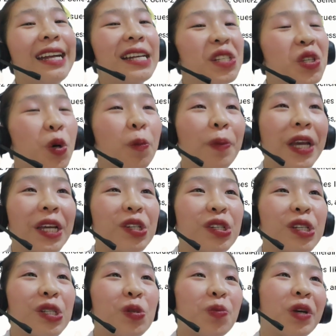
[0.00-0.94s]
So
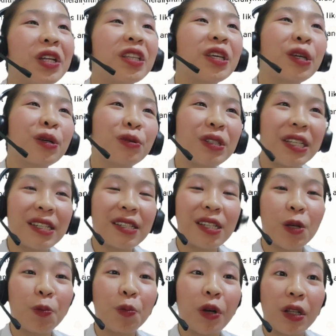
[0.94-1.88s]
patients with
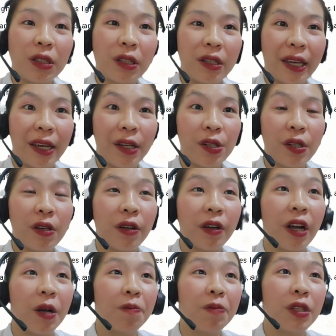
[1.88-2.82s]
QTc prolongation
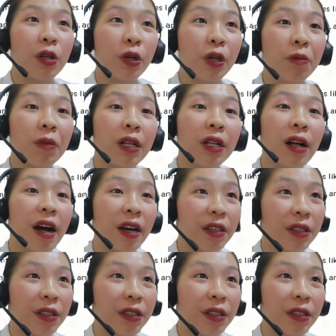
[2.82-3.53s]
or abnormal